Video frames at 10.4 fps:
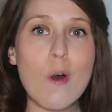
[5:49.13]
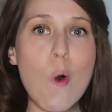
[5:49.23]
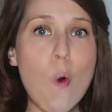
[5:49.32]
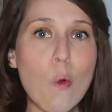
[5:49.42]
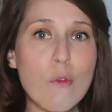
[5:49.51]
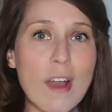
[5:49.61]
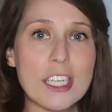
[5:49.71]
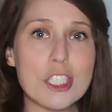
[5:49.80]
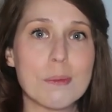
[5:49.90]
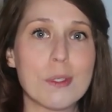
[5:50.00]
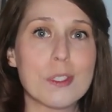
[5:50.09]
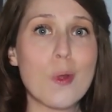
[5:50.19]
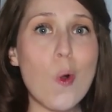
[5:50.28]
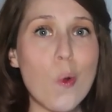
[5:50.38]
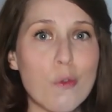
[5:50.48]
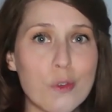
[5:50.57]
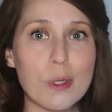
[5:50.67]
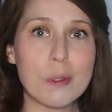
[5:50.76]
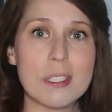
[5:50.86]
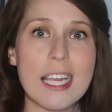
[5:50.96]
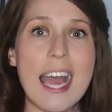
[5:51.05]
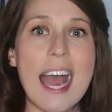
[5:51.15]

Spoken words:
whole vegetables, whole fruits,